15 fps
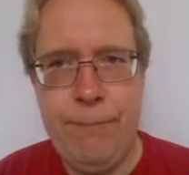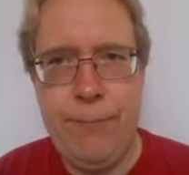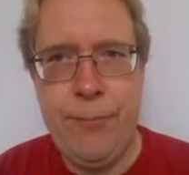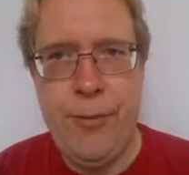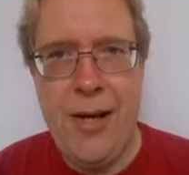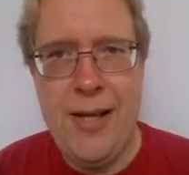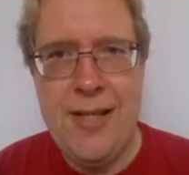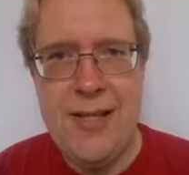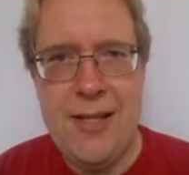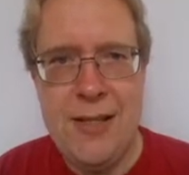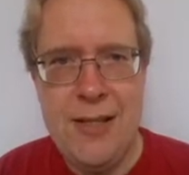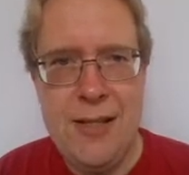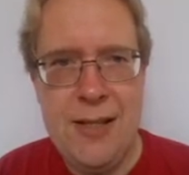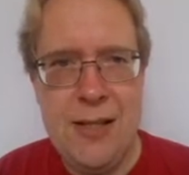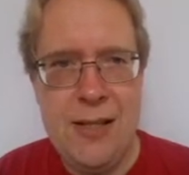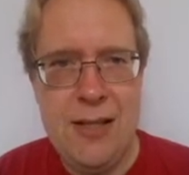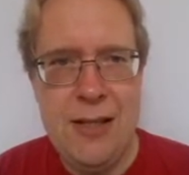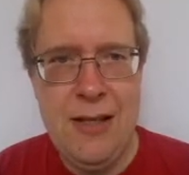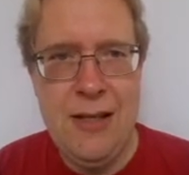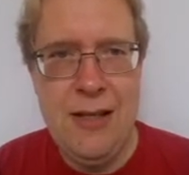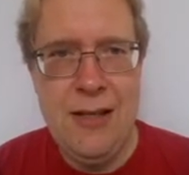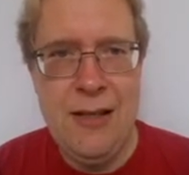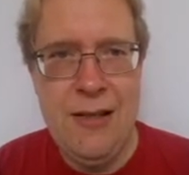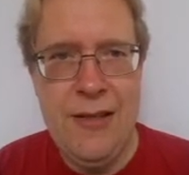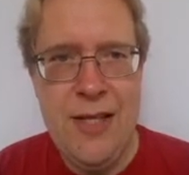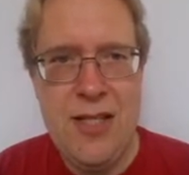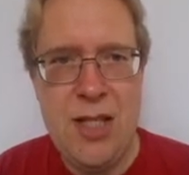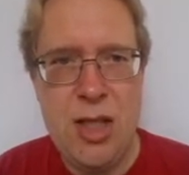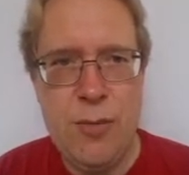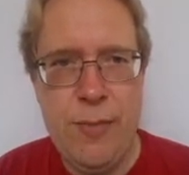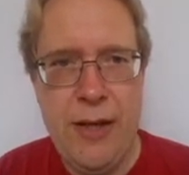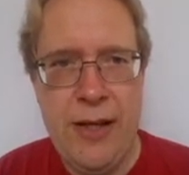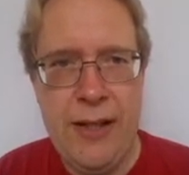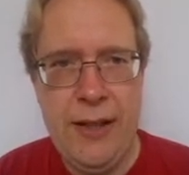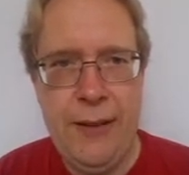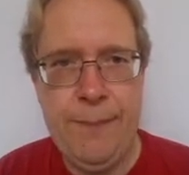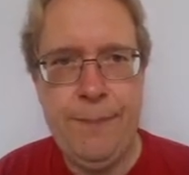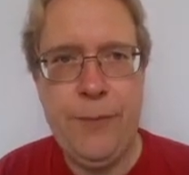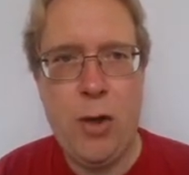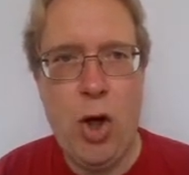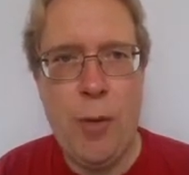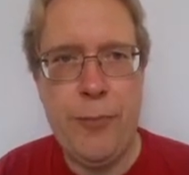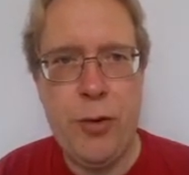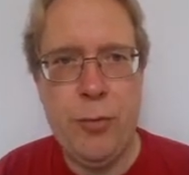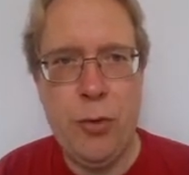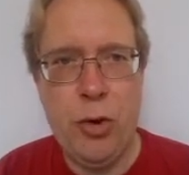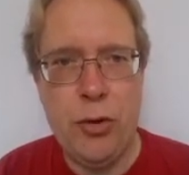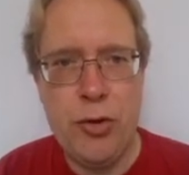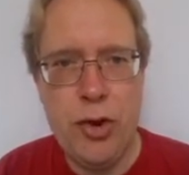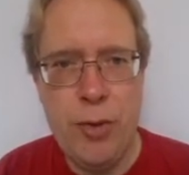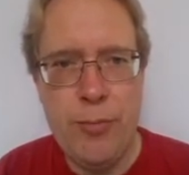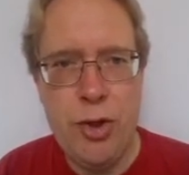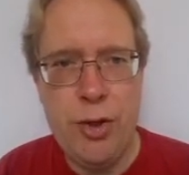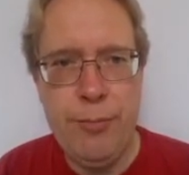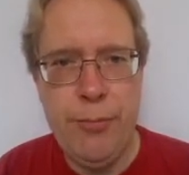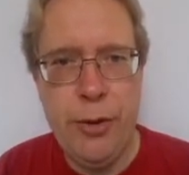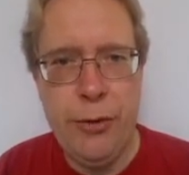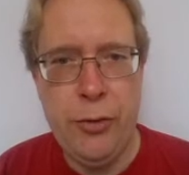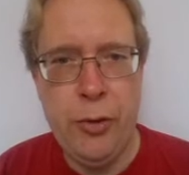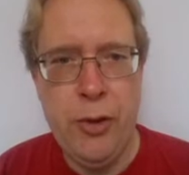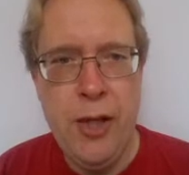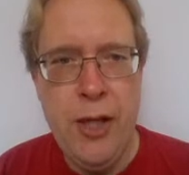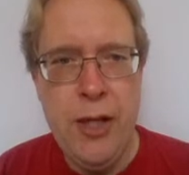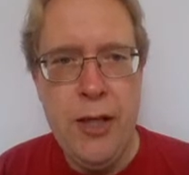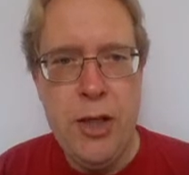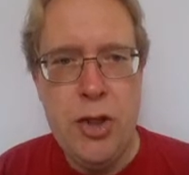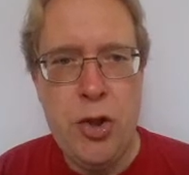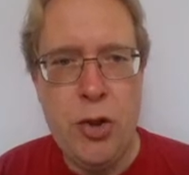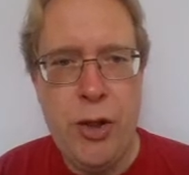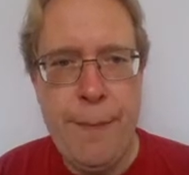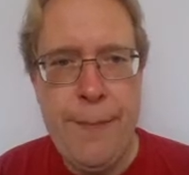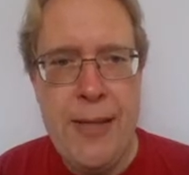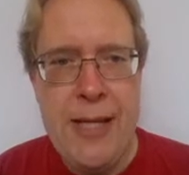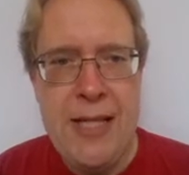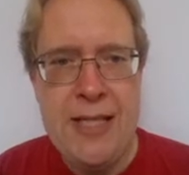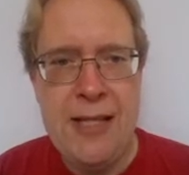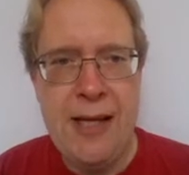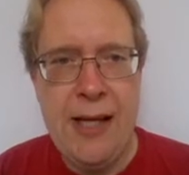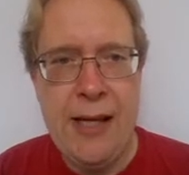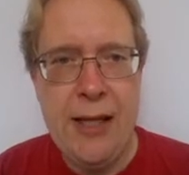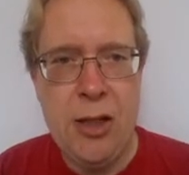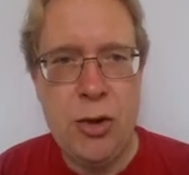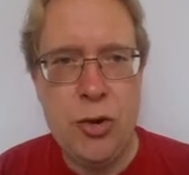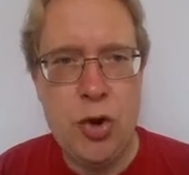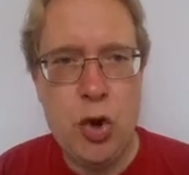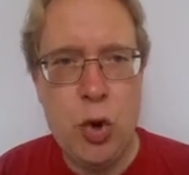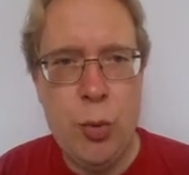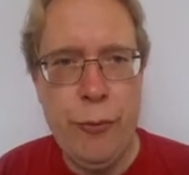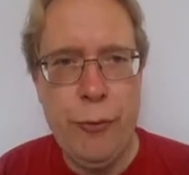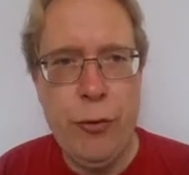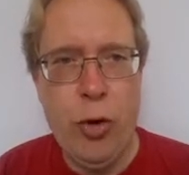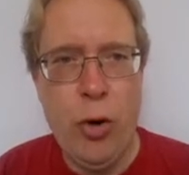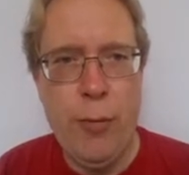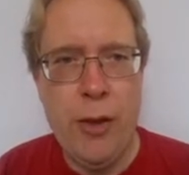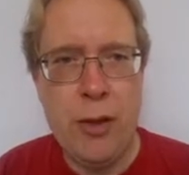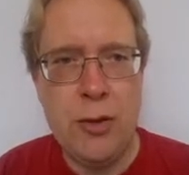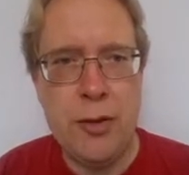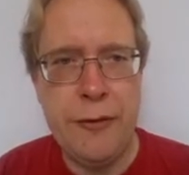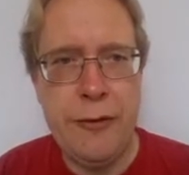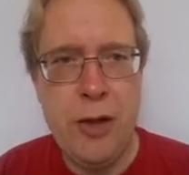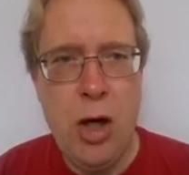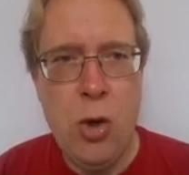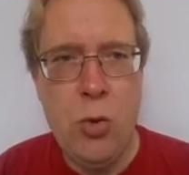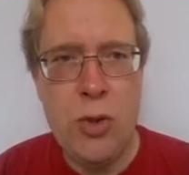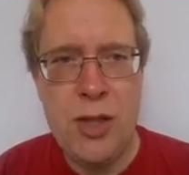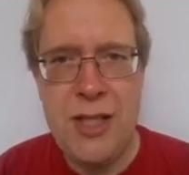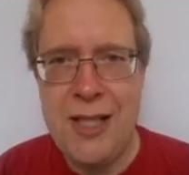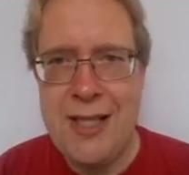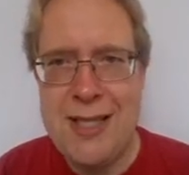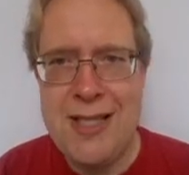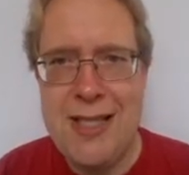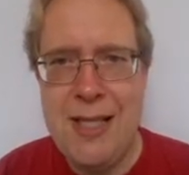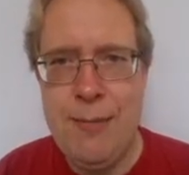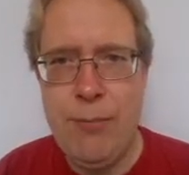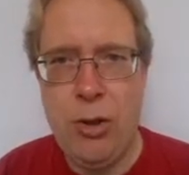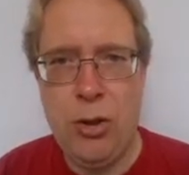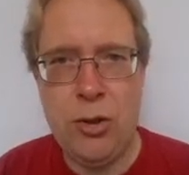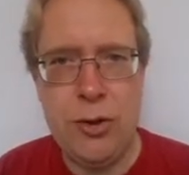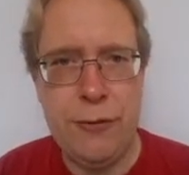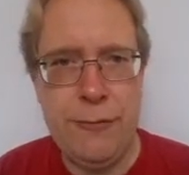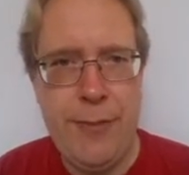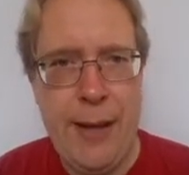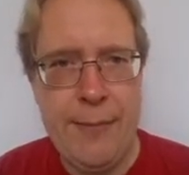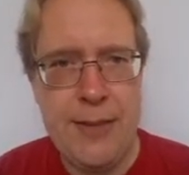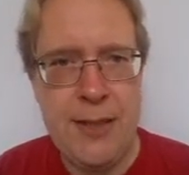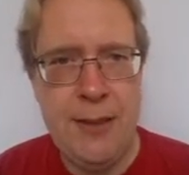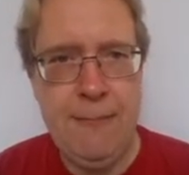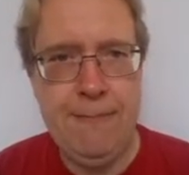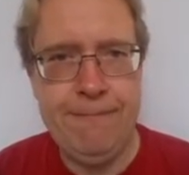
prices, this is my optimal consumption bundle. So that means that I consume 4 bottles of Coke, 16 bottles of Pepsi.